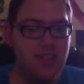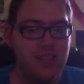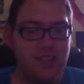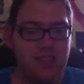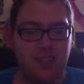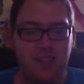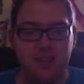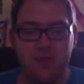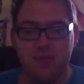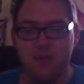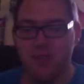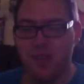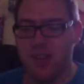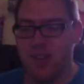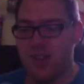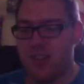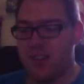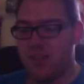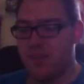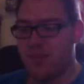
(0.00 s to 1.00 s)

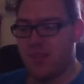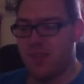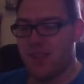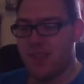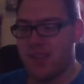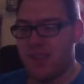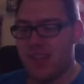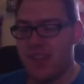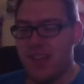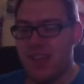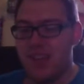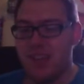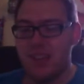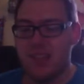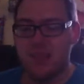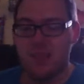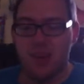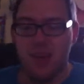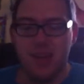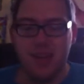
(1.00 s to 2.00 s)
reigning champions,
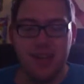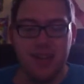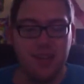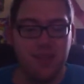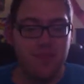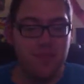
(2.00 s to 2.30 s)
Spain.